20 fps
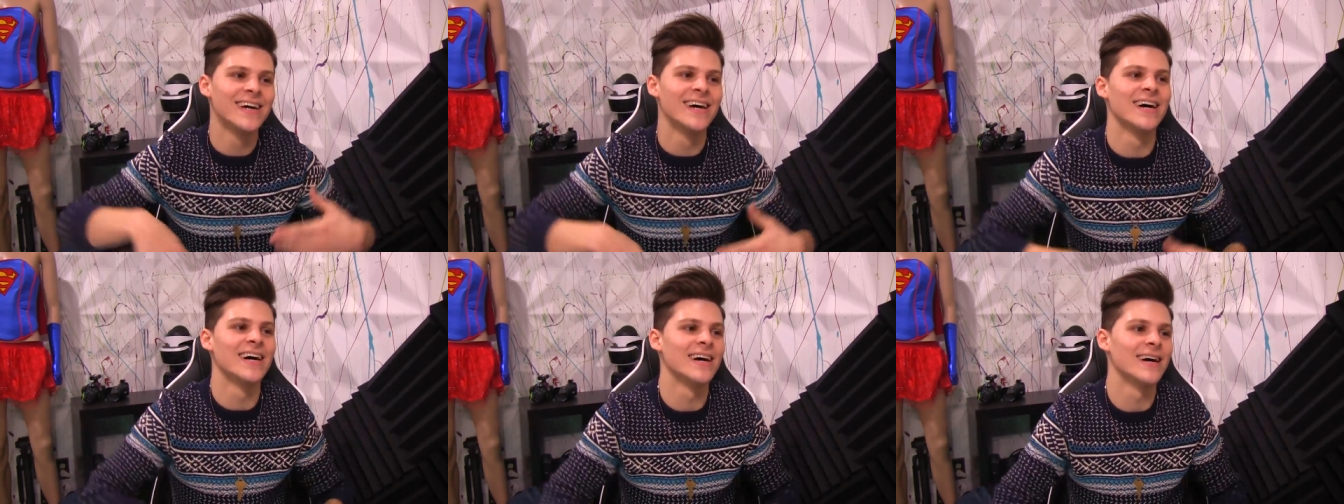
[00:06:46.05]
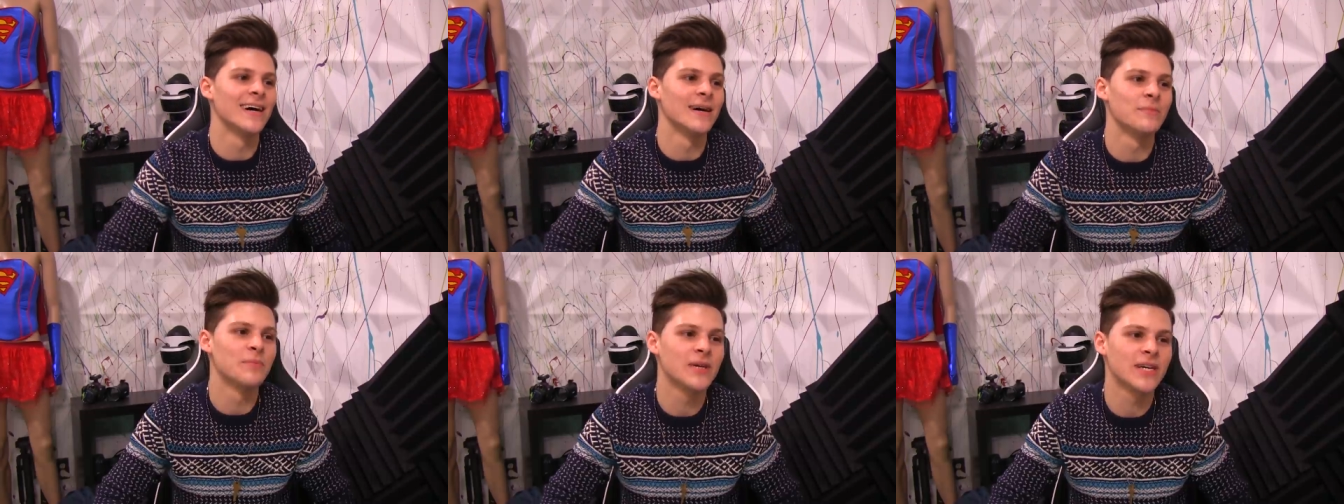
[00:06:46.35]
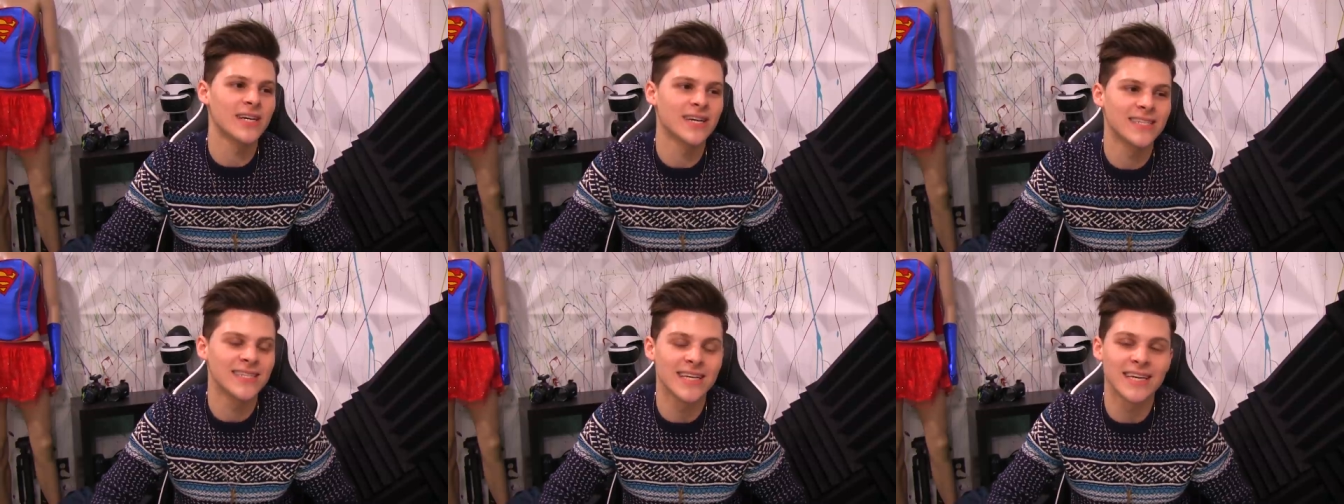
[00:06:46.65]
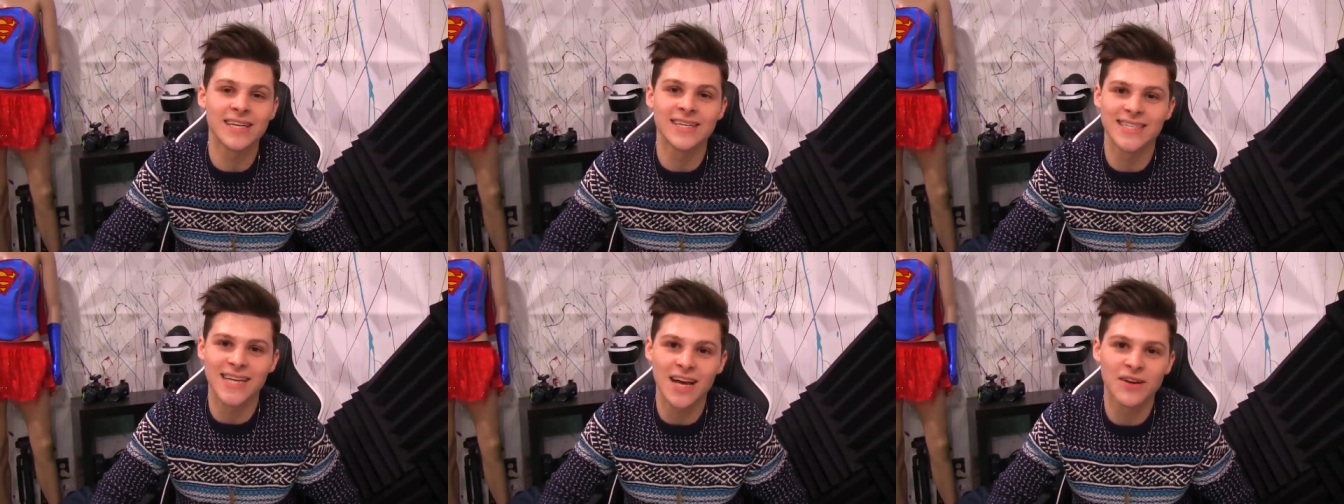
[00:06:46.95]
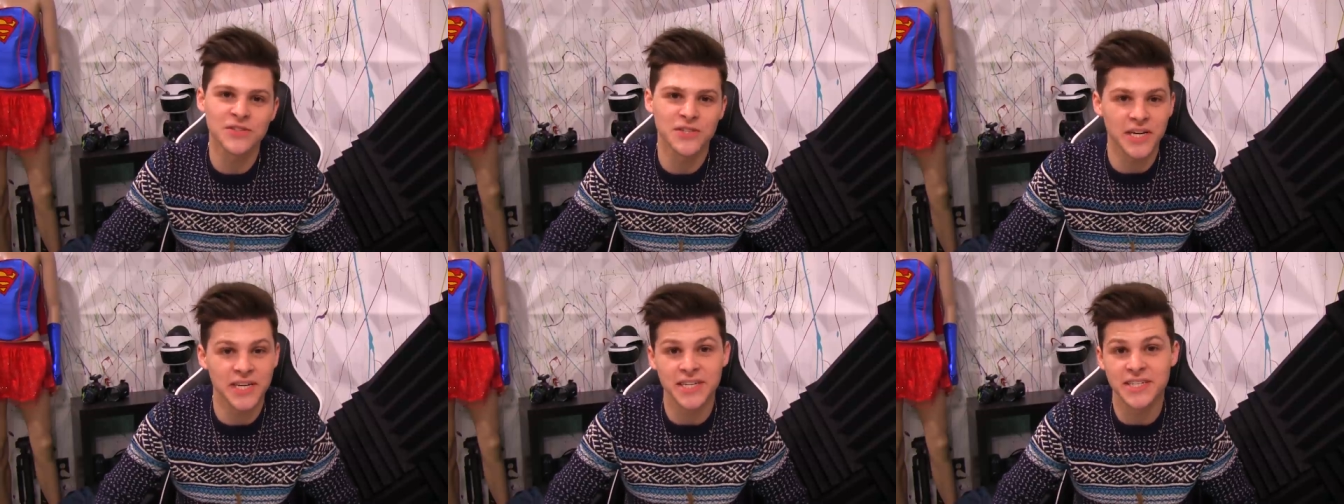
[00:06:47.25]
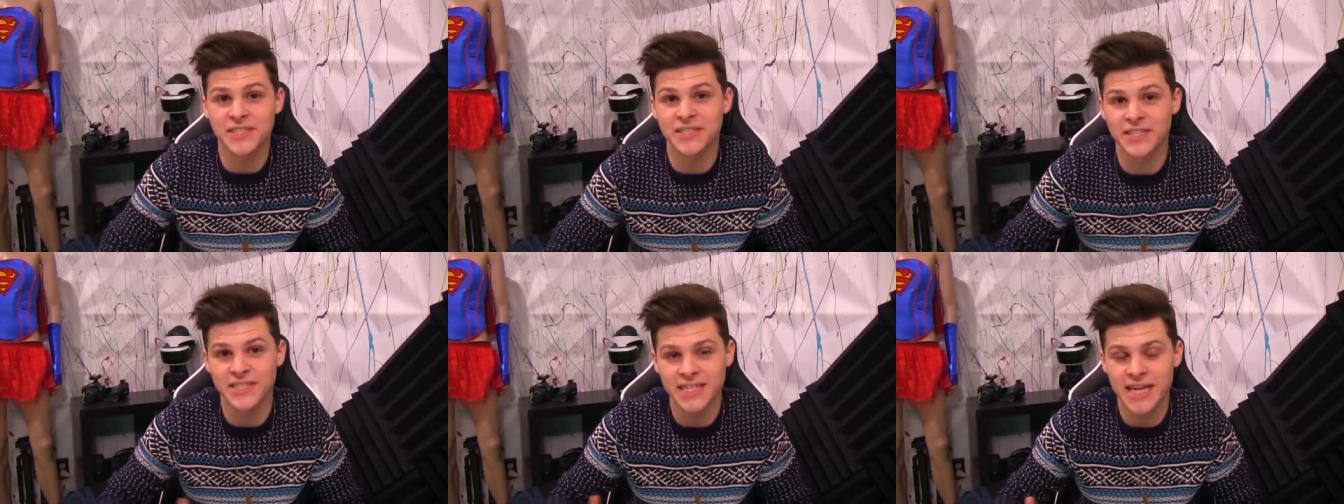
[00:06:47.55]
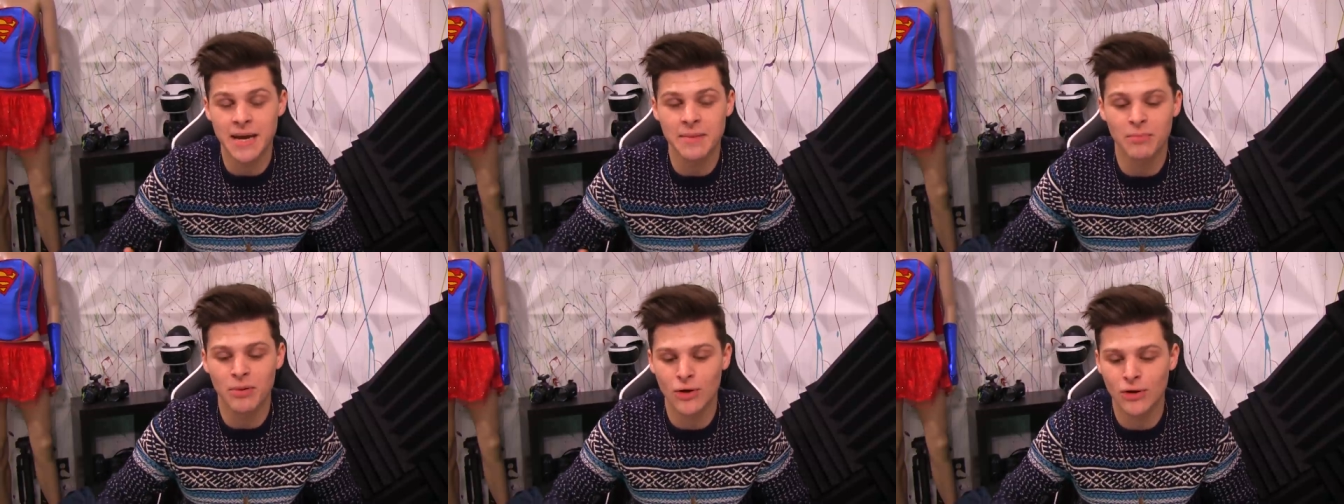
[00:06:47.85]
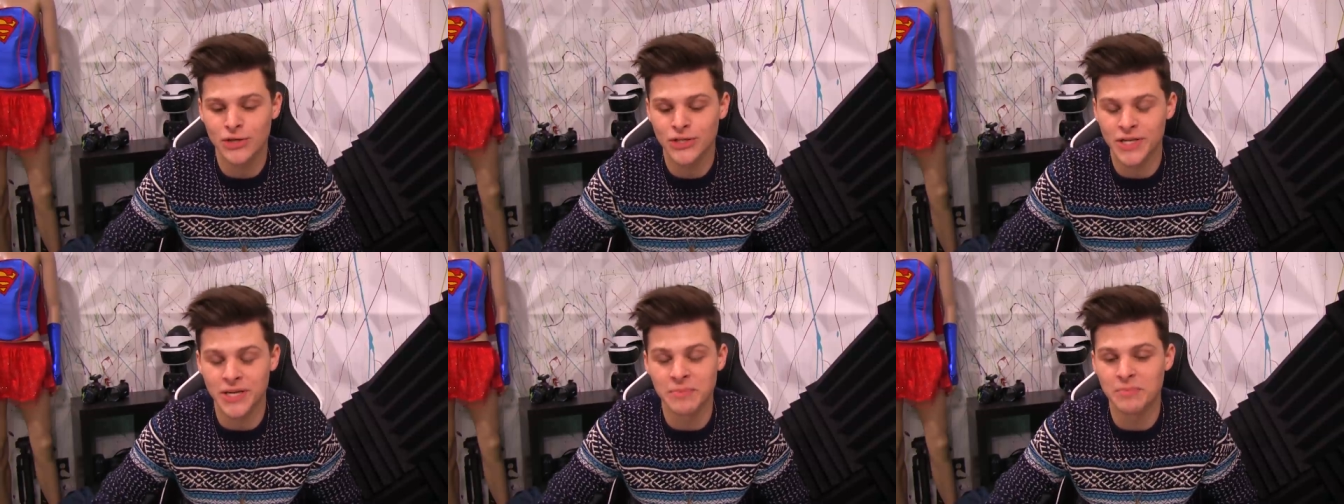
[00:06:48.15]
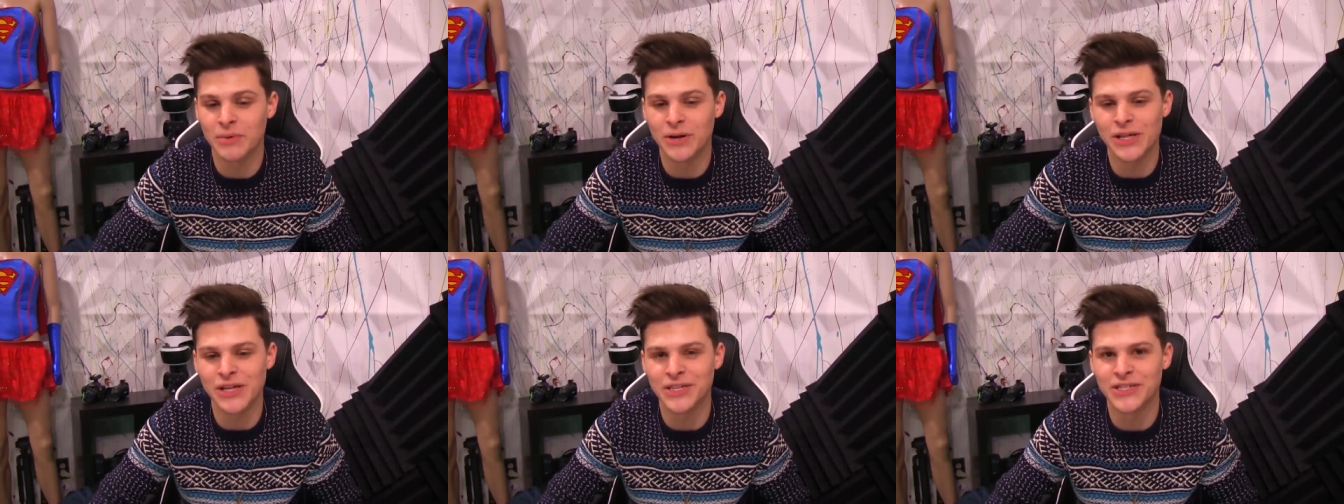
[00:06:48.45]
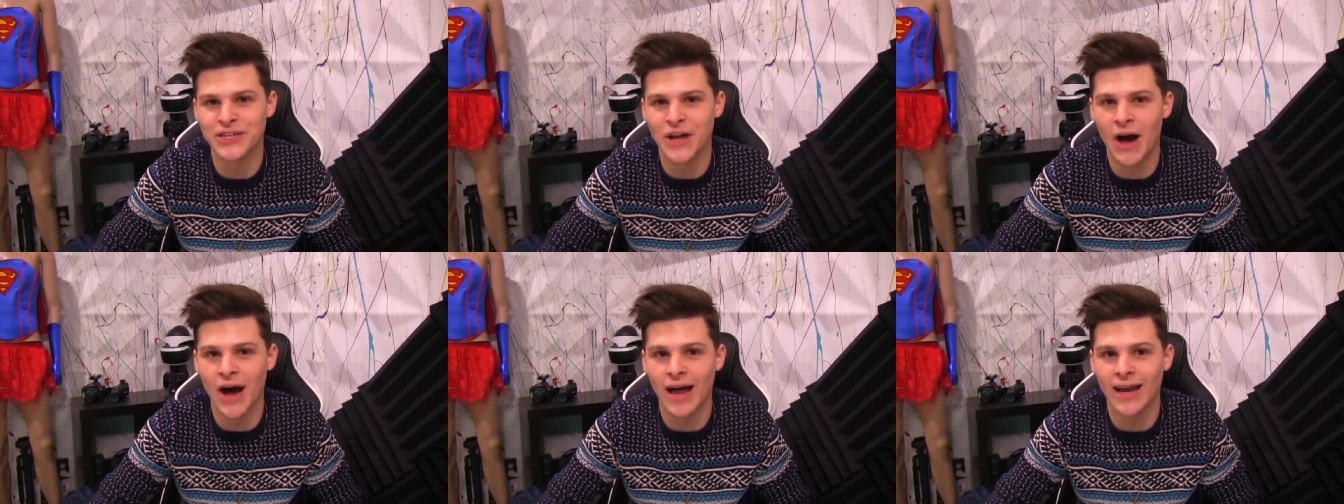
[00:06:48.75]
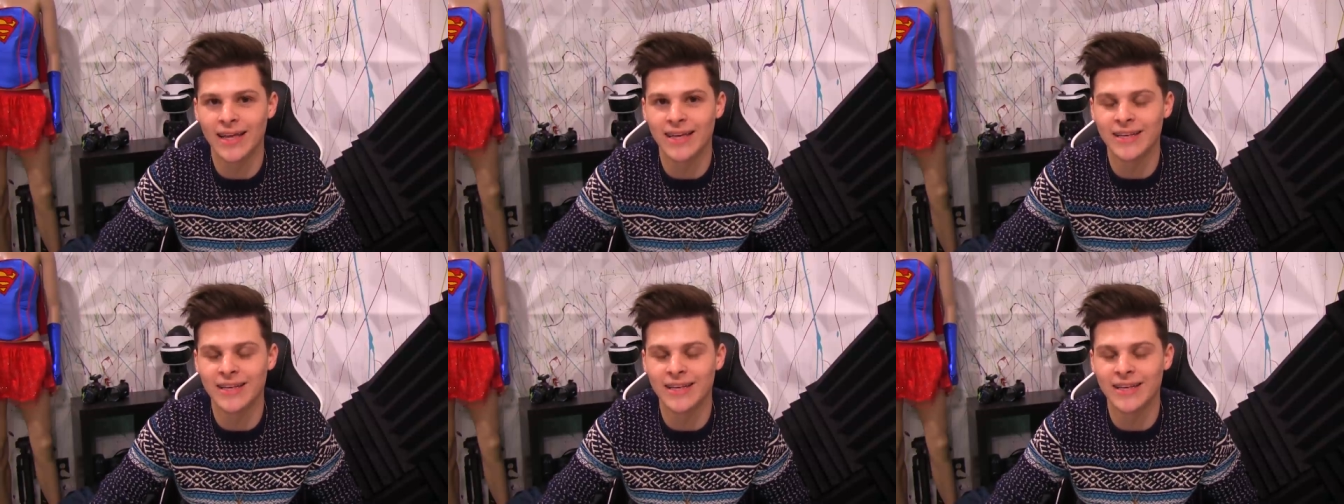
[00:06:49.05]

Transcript: uh, because it sounds like it's the same person, but it's not.